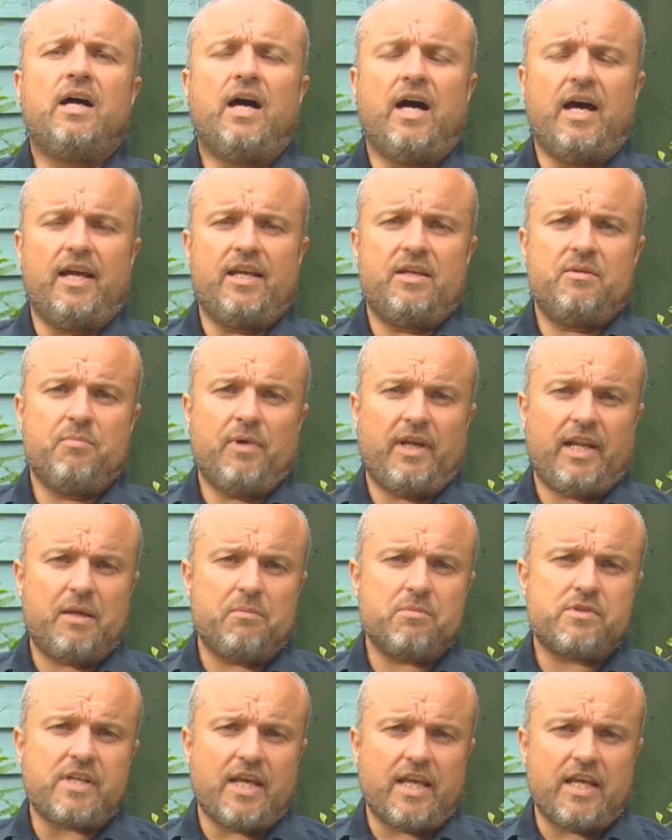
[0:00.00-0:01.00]
Hi, my
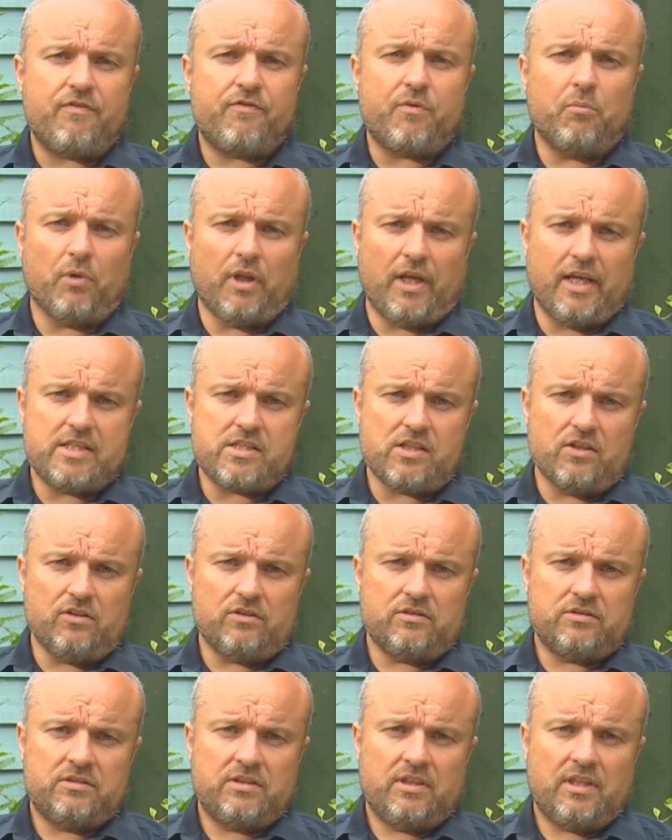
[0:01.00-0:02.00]
name's Dave from Lazy
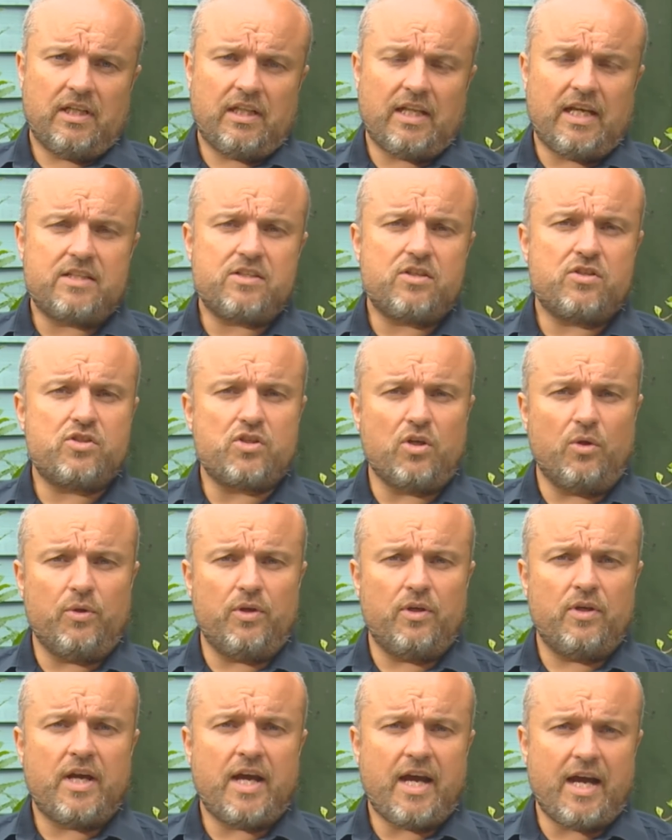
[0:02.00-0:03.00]
Lawn. I'd like to show
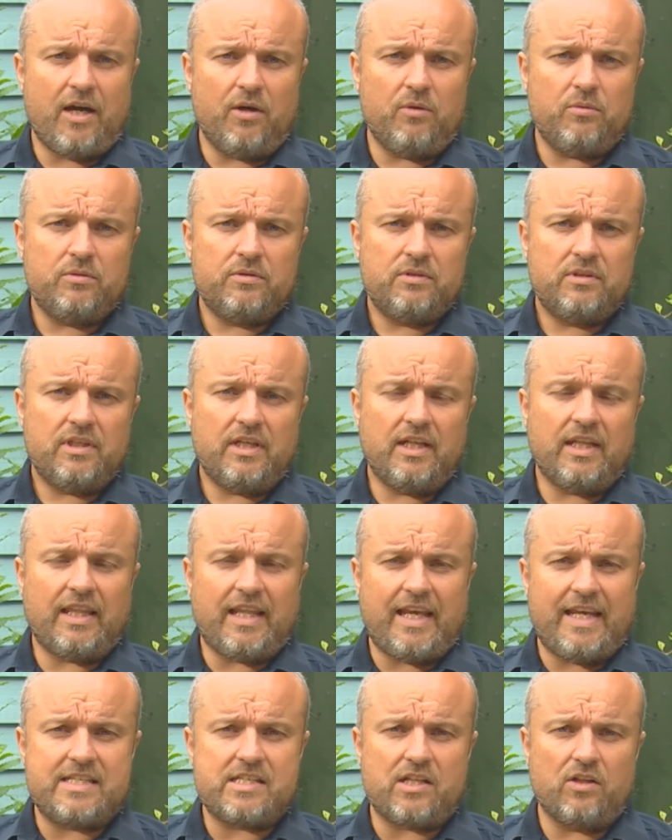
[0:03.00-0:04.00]
you how a
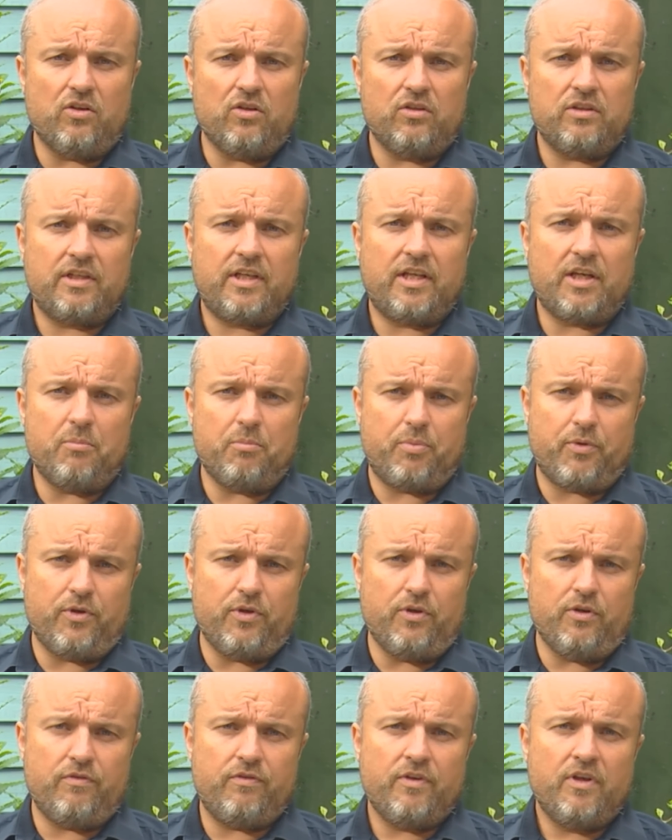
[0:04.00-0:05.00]
lazy lawn can
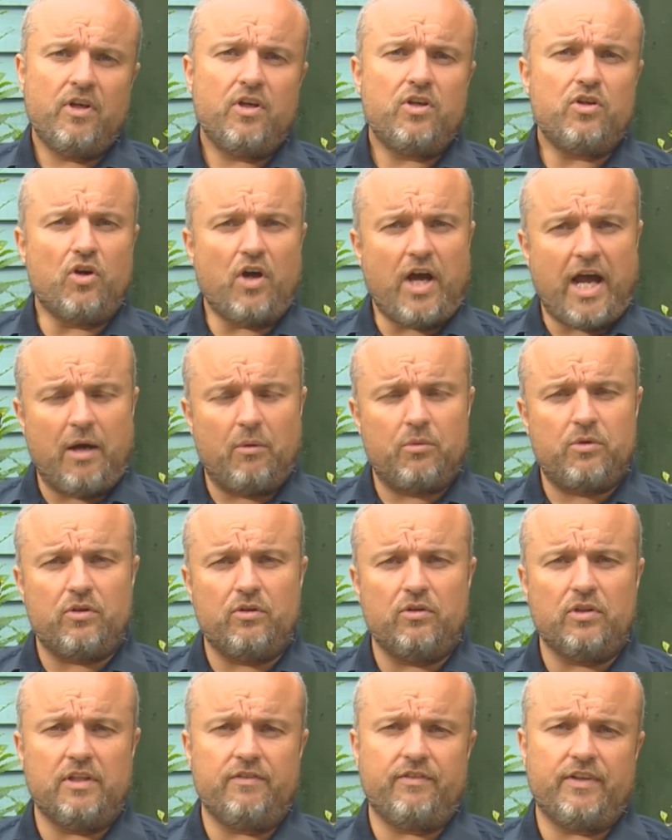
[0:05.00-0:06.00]
improve your
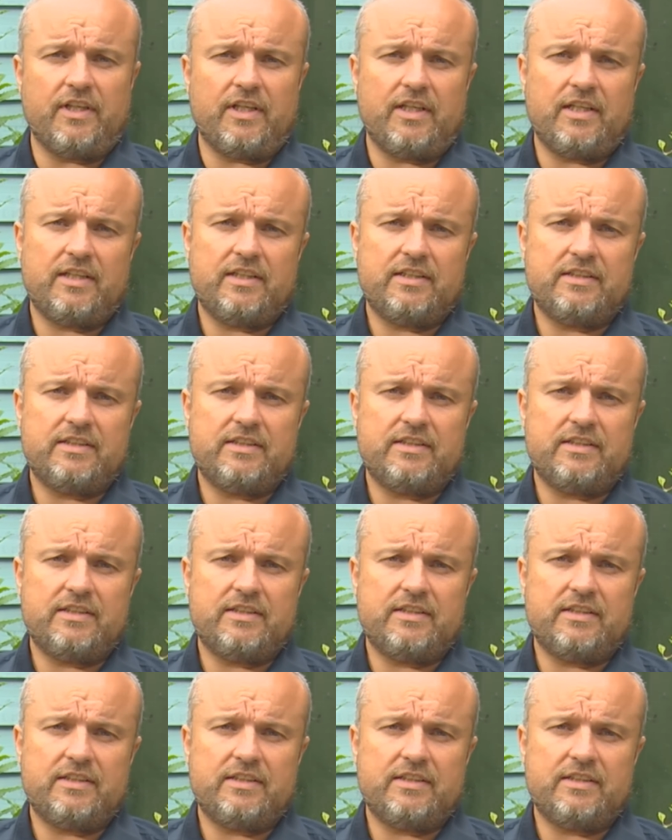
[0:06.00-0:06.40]
outdoor living.